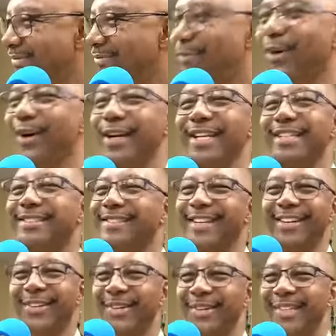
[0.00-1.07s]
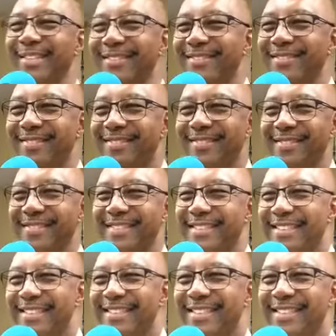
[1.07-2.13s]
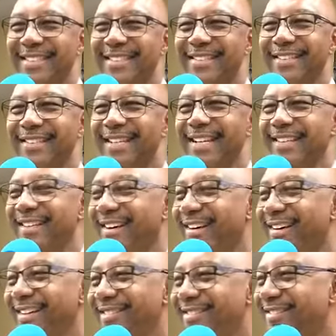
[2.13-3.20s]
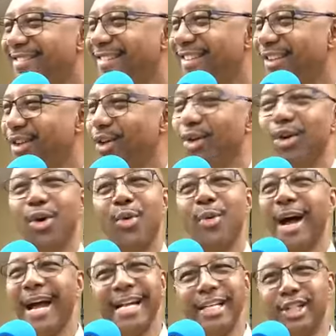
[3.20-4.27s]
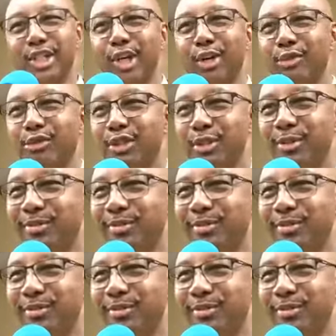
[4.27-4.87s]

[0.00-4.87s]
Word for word: For his glory. You don't know why. Look at God. you don't know why he chose you.